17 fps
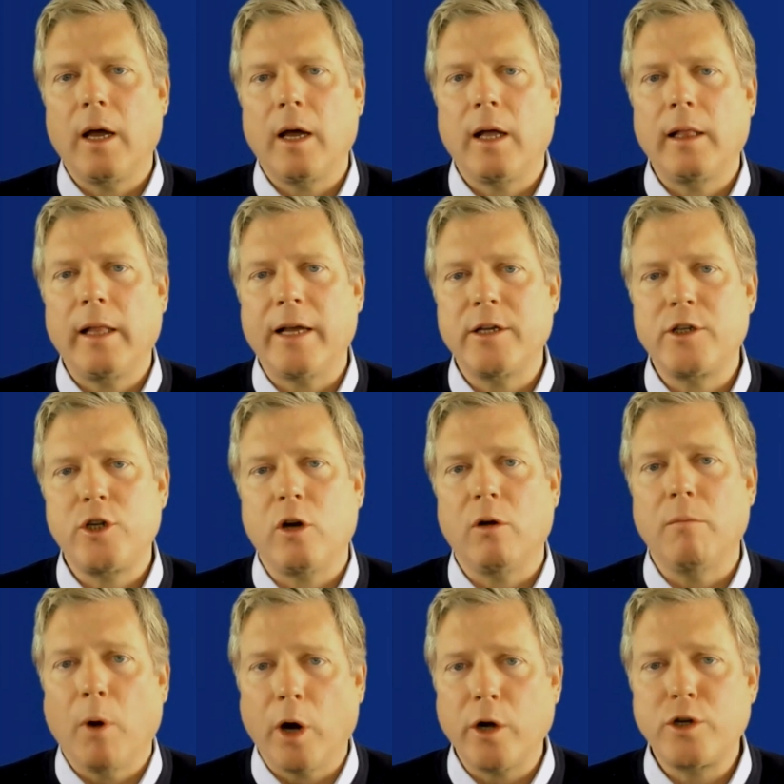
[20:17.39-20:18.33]
last year,
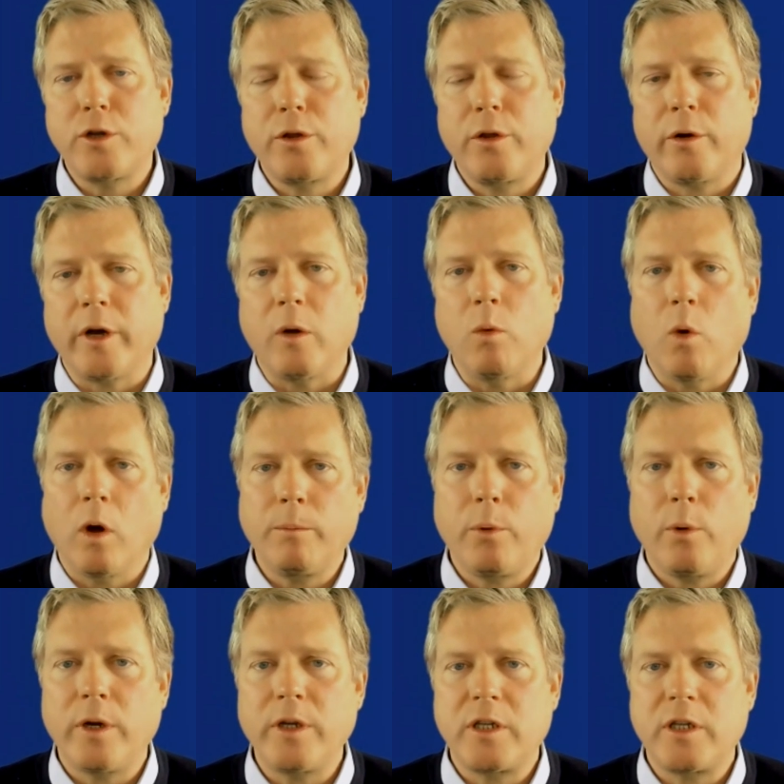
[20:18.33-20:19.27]
March 30,
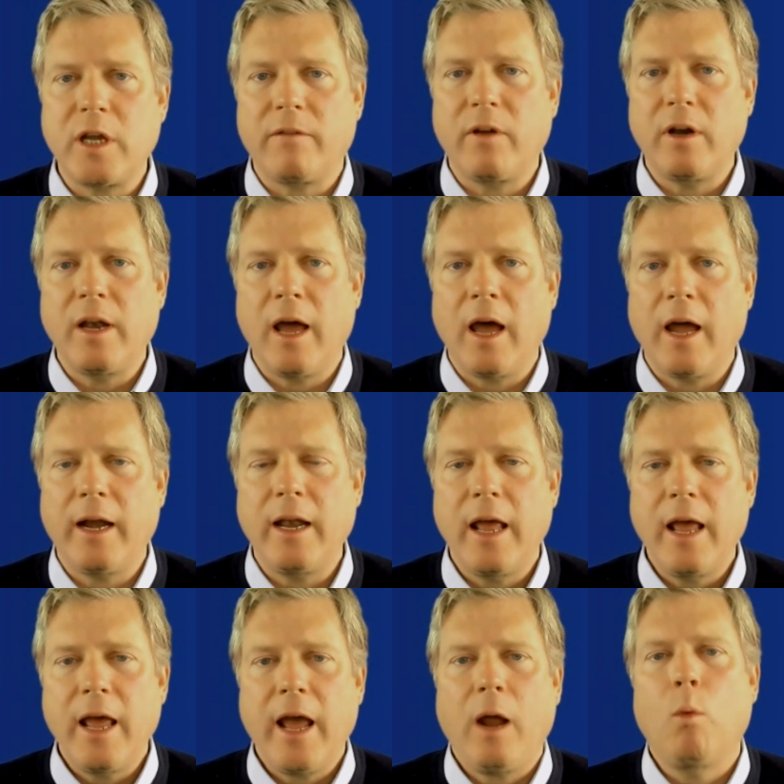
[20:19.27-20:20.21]
1.79
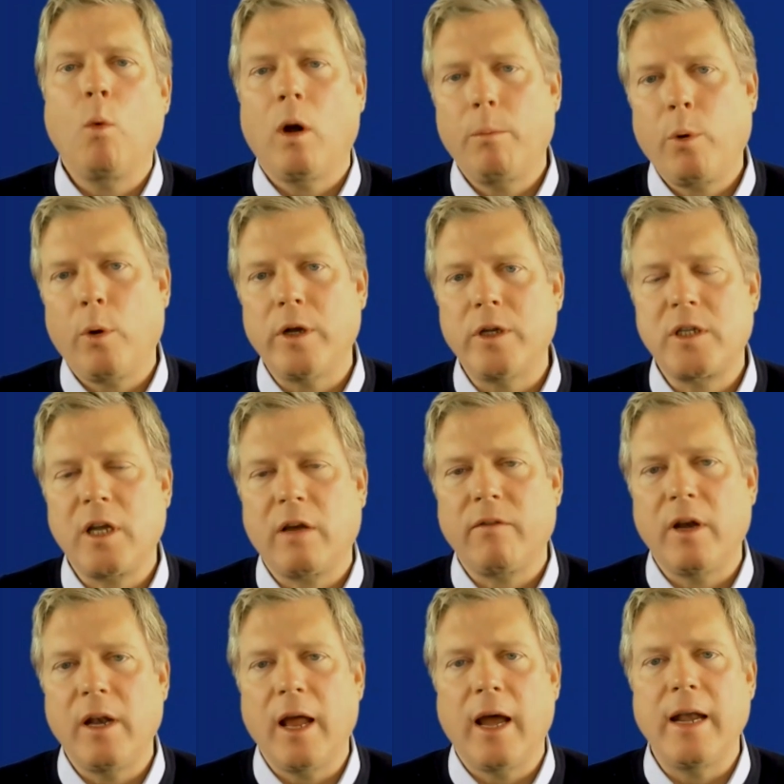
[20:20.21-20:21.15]
and
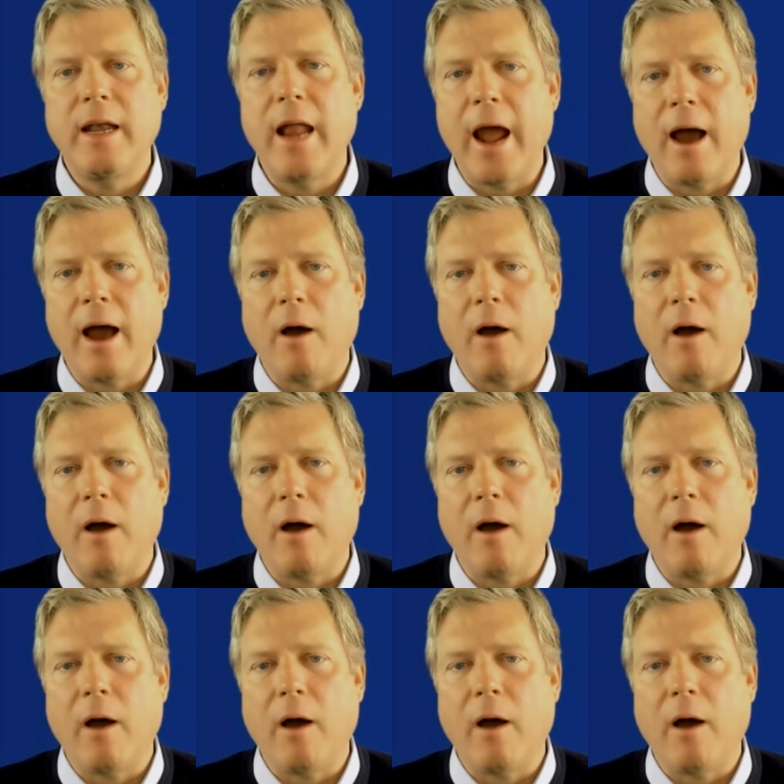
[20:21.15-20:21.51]
1.79 now.